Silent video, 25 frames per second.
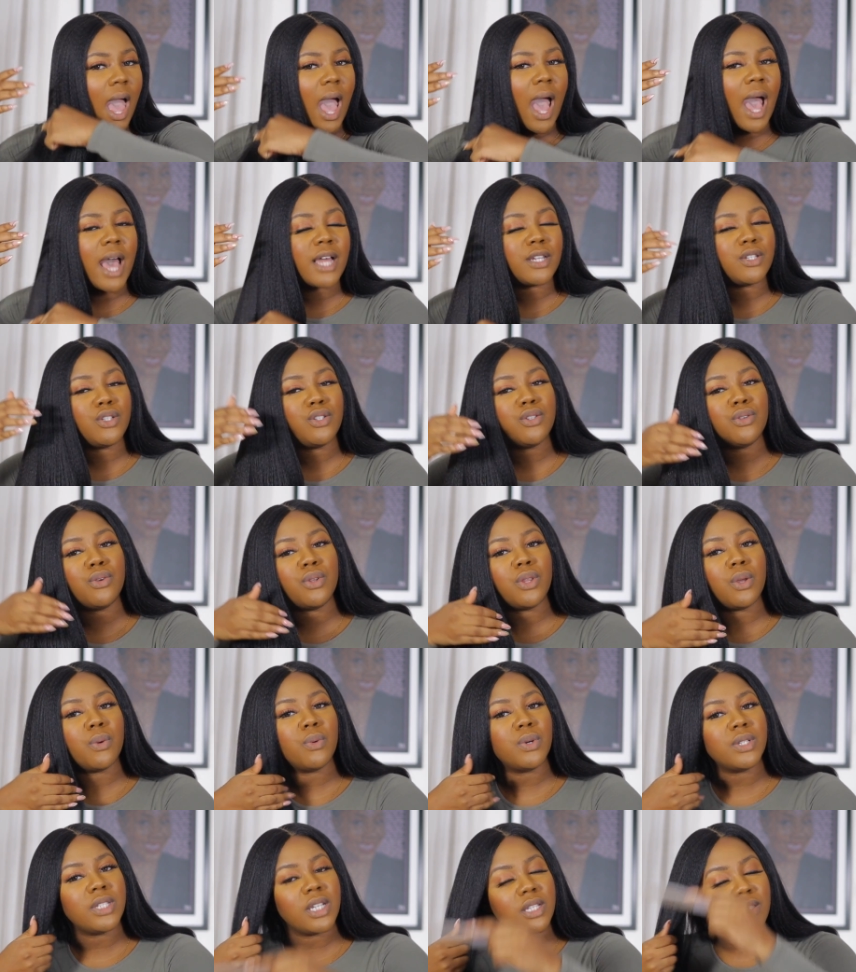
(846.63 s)
And, you know, they
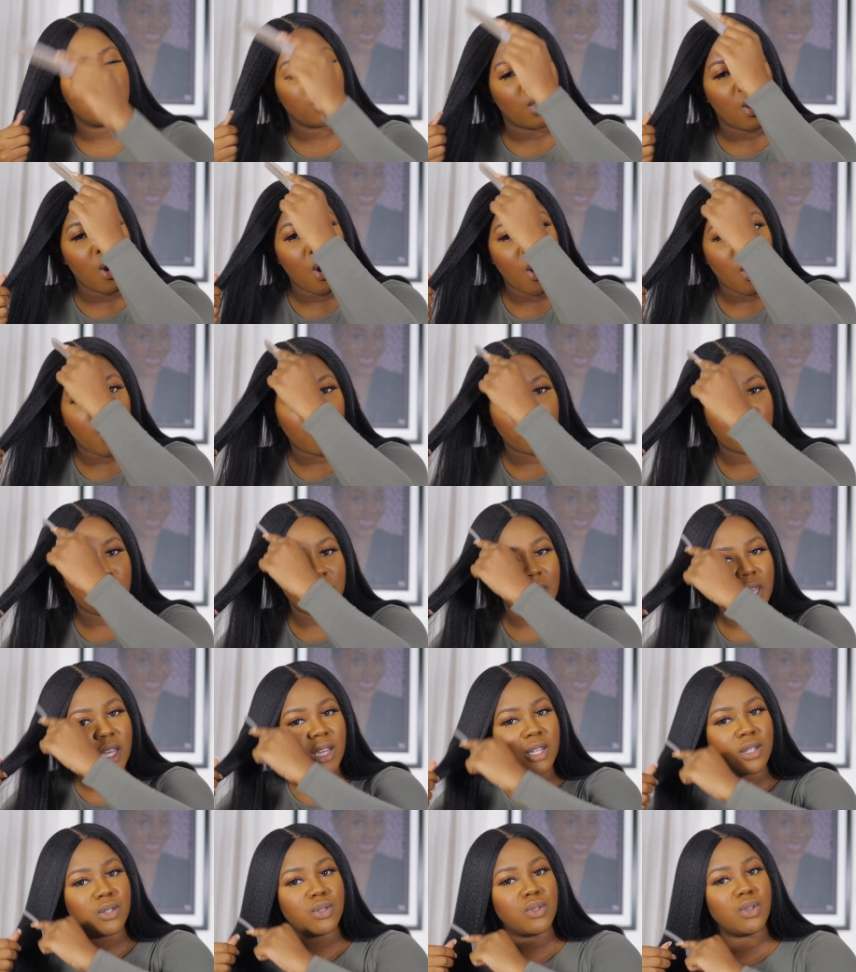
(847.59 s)
wanted to call
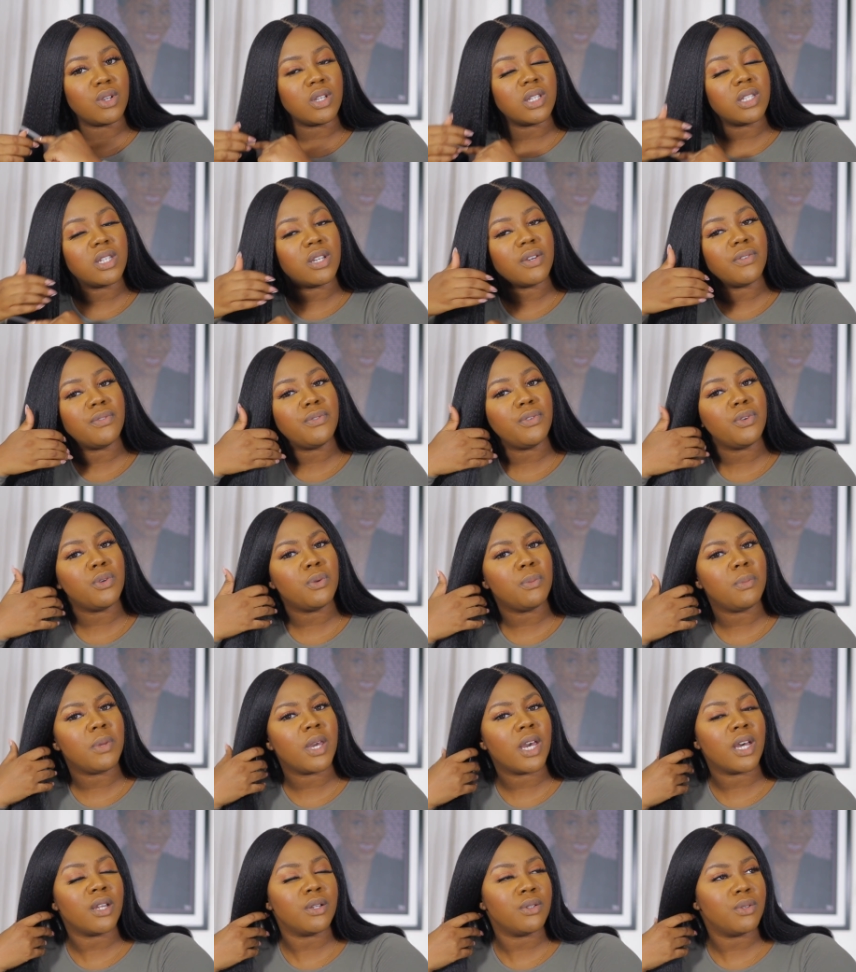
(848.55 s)
me in to interview
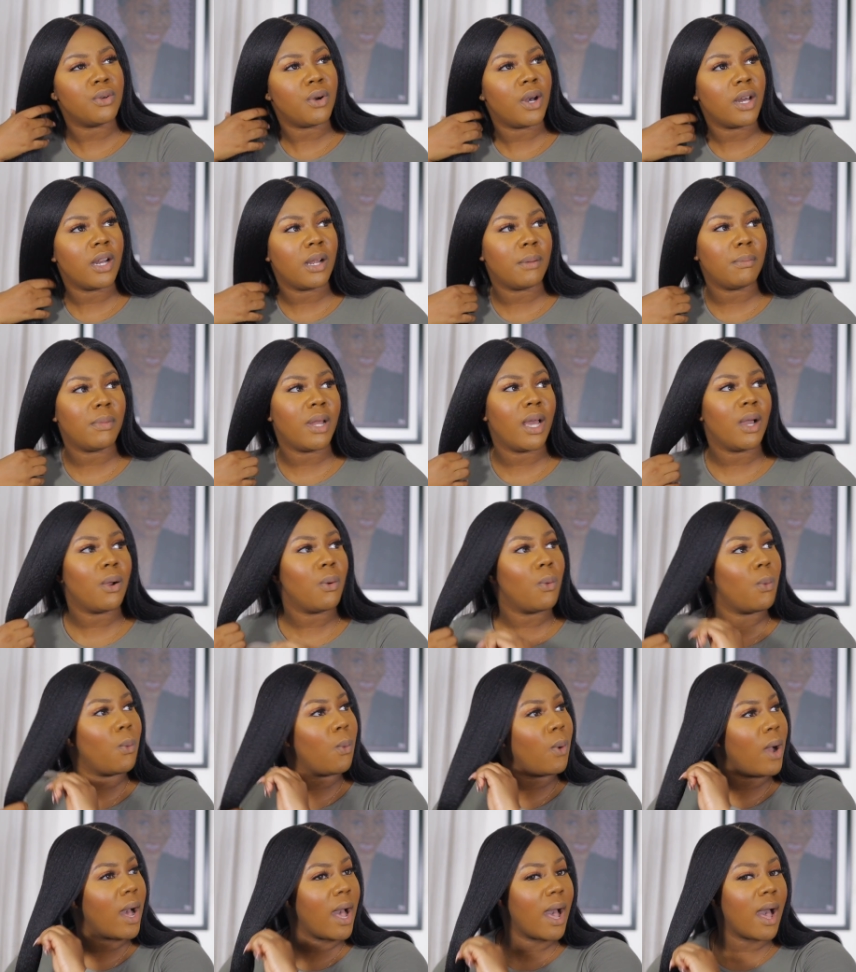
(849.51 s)
me, and I'm like,
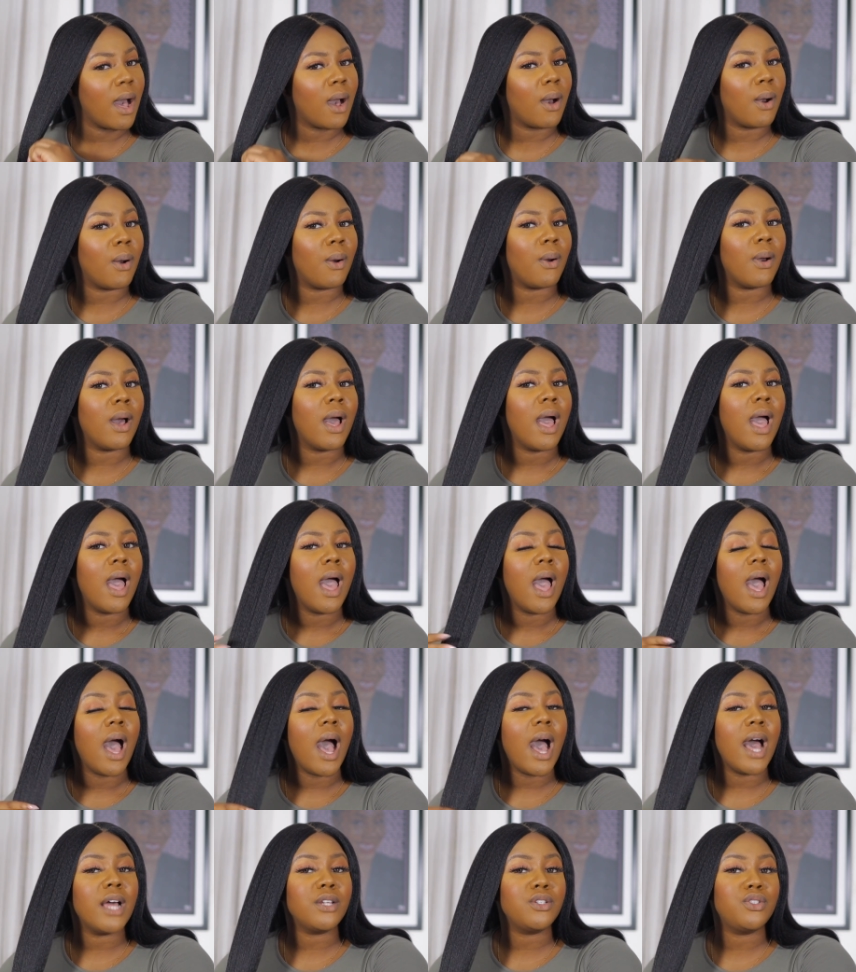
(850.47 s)
wow.
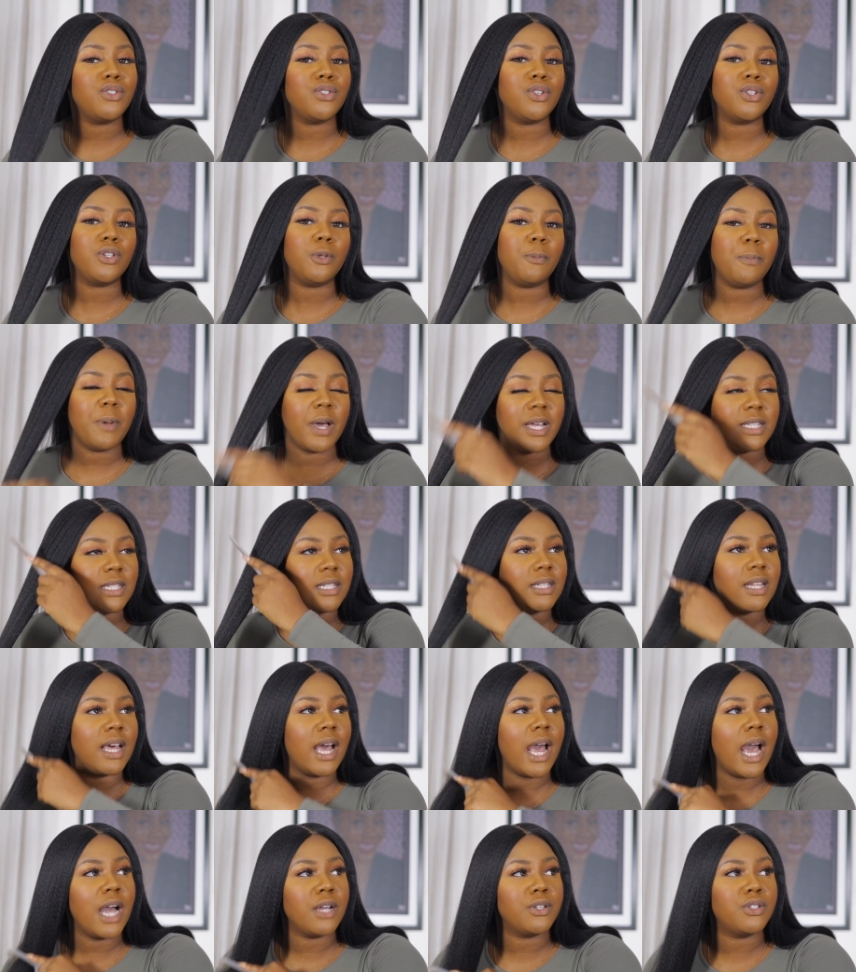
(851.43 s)
And, you know, the person
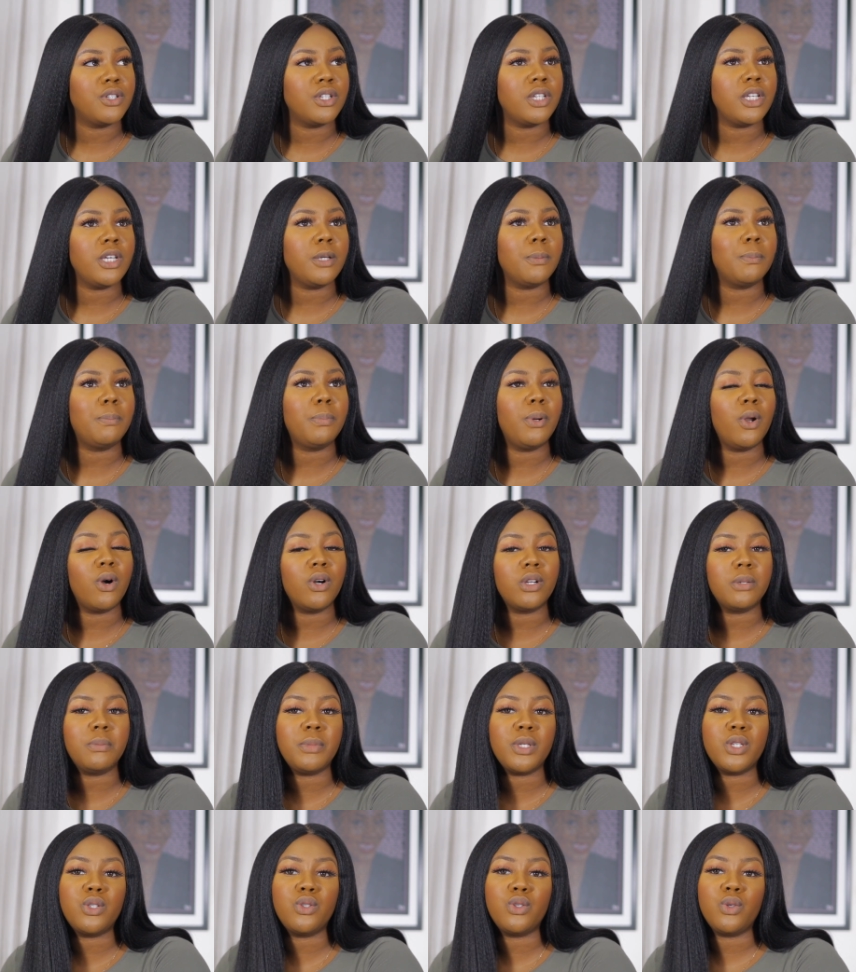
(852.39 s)
that actually
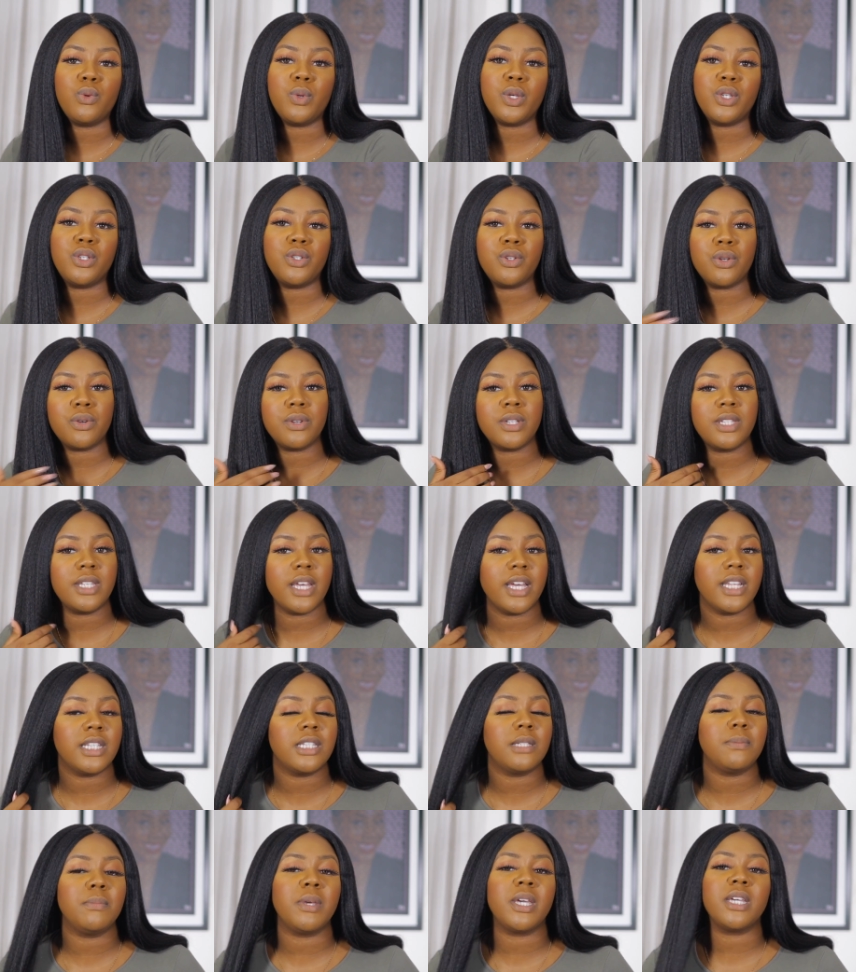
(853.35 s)
plugged me to it, you know,
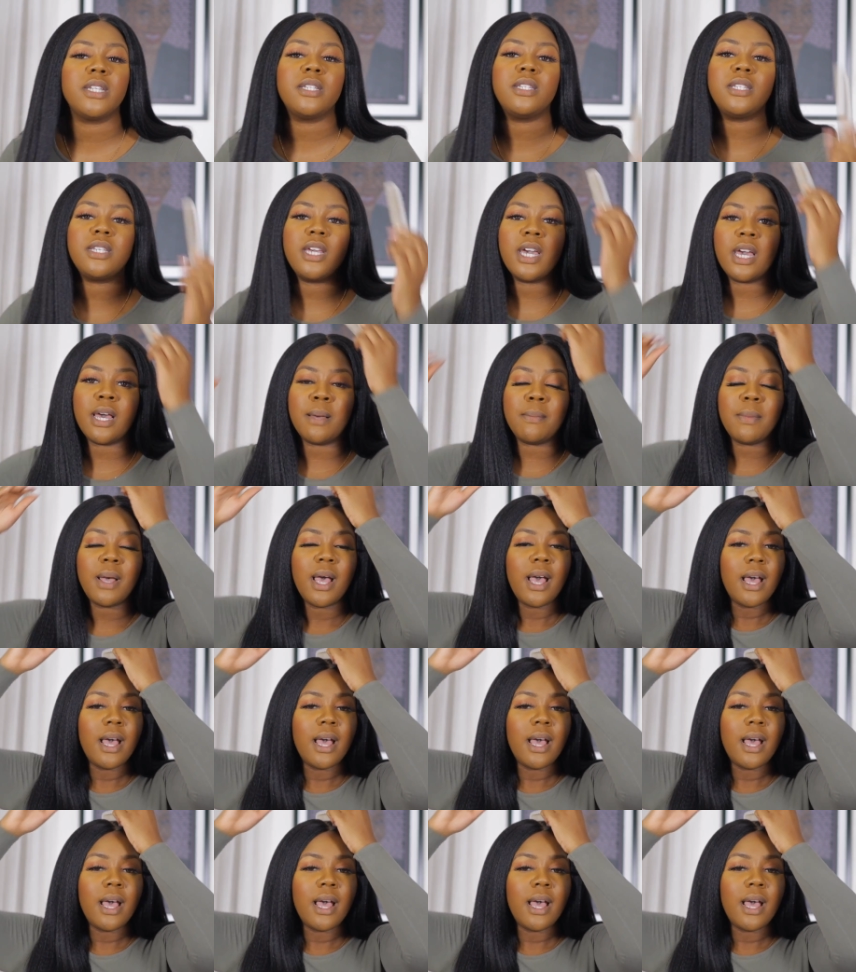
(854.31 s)
sent me a DM